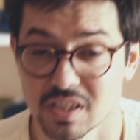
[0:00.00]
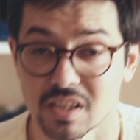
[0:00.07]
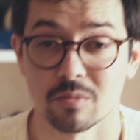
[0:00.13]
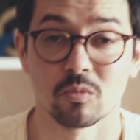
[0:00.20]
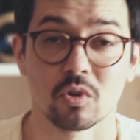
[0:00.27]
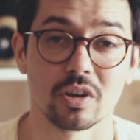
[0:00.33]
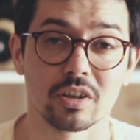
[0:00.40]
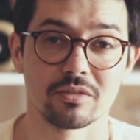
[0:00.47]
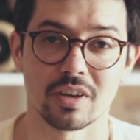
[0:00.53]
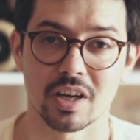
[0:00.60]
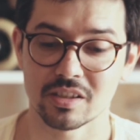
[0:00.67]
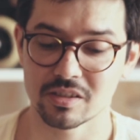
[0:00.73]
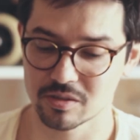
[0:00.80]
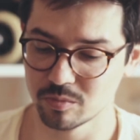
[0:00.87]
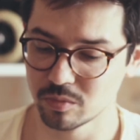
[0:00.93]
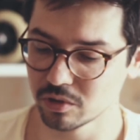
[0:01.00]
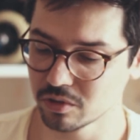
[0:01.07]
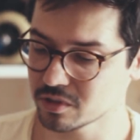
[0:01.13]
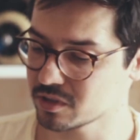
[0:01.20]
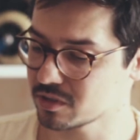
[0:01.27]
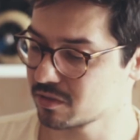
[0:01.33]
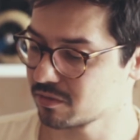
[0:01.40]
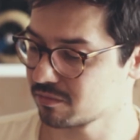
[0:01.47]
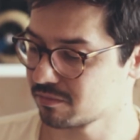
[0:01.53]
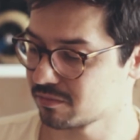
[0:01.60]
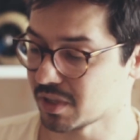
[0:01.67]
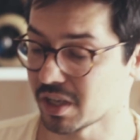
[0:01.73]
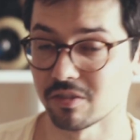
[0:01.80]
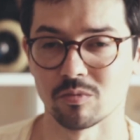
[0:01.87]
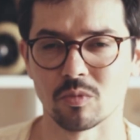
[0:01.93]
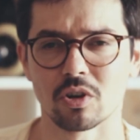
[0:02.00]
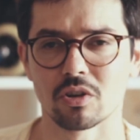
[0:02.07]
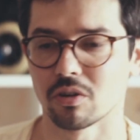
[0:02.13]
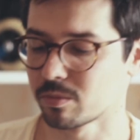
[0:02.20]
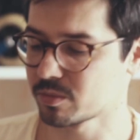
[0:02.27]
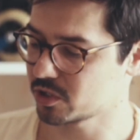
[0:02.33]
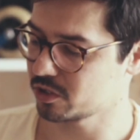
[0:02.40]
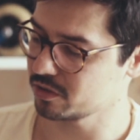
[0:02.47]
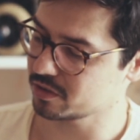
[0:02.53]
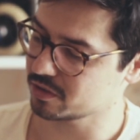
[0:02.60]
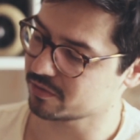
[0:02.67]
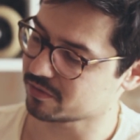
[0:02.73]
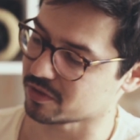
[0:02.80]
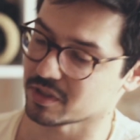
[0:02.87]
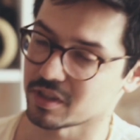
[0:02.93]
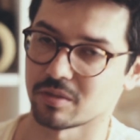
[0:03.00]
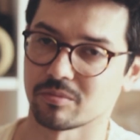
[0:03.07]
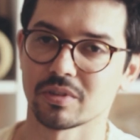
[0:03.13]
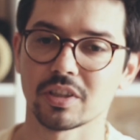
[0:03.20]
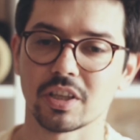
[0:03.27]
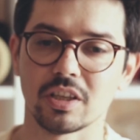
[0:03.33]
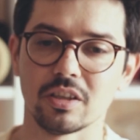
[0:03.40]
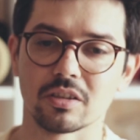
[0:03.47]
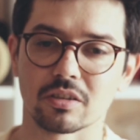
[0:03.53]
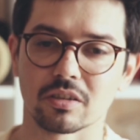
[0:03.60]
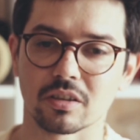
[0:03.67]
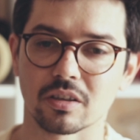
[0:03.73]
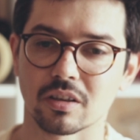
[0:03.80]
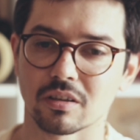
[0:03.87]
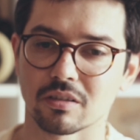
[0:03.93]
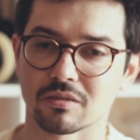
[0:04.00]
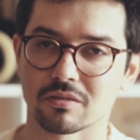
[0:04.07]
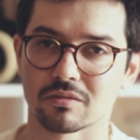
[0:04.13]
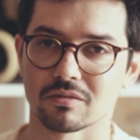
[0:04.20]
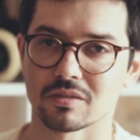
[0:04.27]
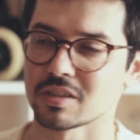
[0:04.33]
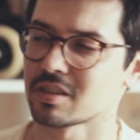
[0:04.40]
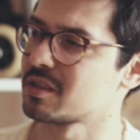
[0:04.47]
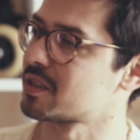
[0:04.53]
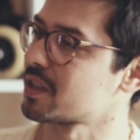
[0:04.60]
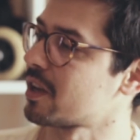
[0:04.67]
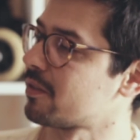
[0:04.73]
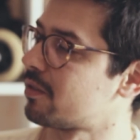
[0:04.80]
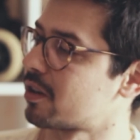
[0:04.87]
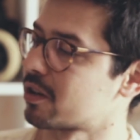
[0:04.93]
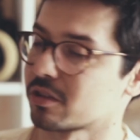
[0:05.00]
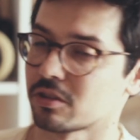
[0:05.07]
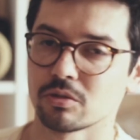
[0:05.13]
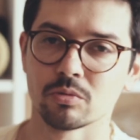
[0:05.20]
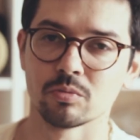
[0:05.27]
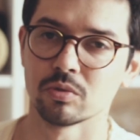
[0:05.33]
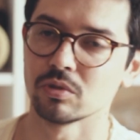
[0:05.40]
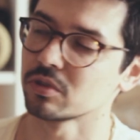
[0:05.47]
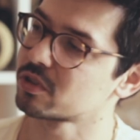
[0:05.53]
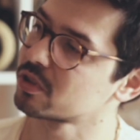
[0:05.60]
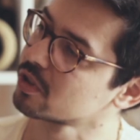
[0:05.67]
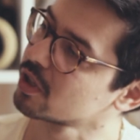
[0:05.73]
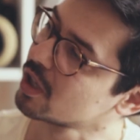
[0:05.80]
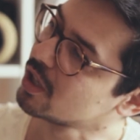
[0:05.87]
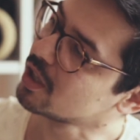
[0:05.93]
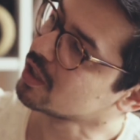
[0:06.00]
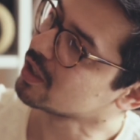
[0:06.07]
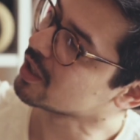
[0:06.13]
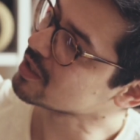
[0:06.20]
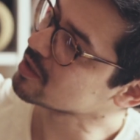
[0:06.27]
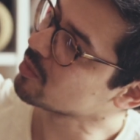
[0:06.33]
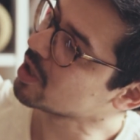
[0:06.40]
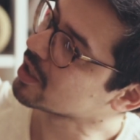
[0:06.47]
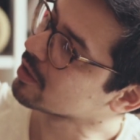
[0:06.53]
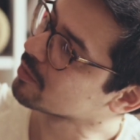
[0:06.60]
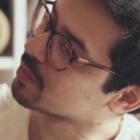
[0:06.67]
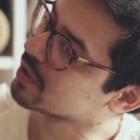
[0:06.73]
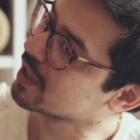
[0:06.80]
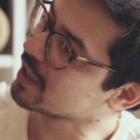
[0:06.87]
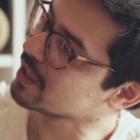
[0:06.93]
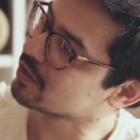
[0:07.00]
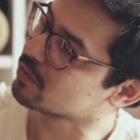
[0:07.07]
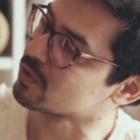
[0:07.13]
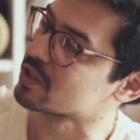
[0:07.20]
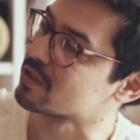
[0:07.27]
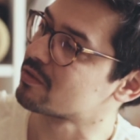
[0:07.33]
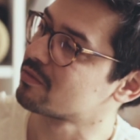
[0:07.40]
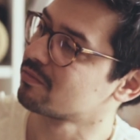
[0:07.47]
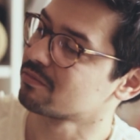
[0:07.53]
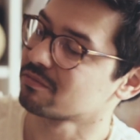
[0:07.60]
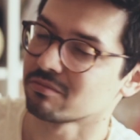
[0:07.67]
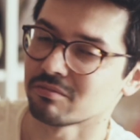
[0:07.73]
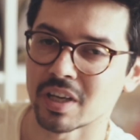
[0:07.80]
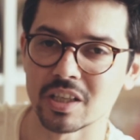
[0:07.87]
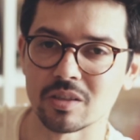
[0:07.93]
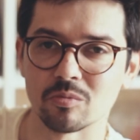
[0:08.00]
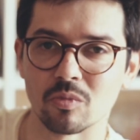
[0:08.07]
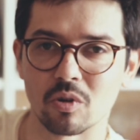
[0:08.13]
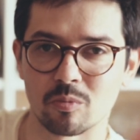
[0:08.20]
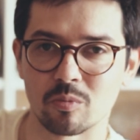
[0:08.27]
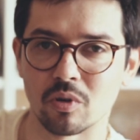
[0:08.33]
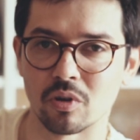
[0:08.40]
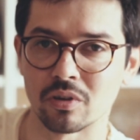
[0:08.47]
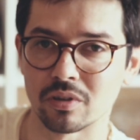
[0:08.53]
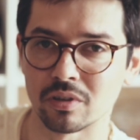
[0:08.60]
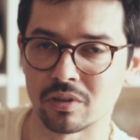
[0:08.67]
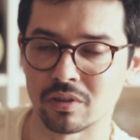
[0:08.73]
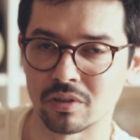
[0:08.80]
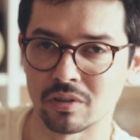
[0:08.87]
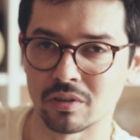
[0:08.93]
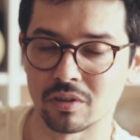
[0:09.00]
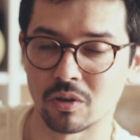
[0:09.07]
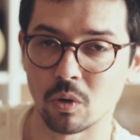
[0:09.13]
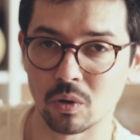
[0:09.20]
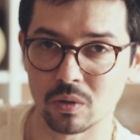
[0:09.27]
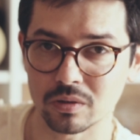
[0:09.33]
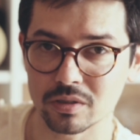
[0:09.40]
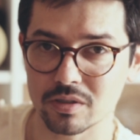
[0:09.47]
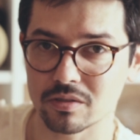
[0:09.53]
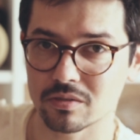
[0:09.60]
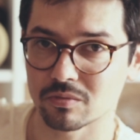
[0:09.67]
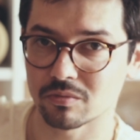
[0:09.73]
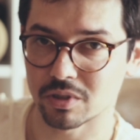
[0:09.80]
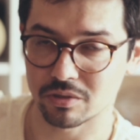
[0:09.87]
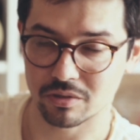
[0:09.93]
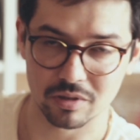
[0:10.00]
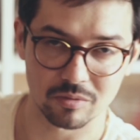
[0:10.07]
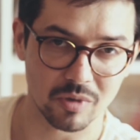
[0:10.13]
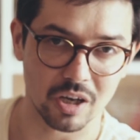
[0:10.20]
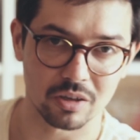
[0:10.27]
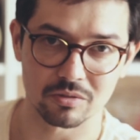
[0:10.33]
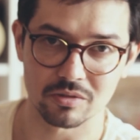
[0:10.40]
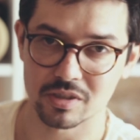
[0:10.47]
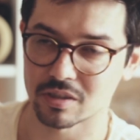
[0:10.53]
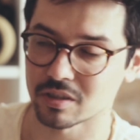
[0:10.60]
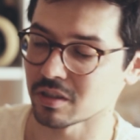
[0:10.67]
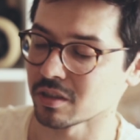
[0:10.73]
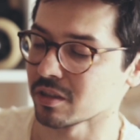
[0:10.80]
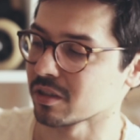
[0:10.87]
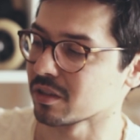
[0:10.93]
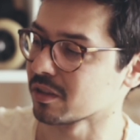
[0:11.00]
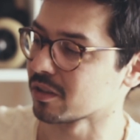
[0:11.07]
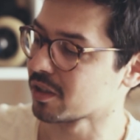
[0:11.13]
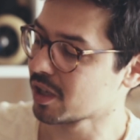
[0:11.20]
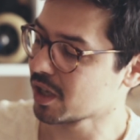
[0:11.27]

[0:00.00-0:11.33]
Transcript: Some more advanced boots have more options. For example, here, this is FR2 boot. It has a metal plate with many more holes where you can mount the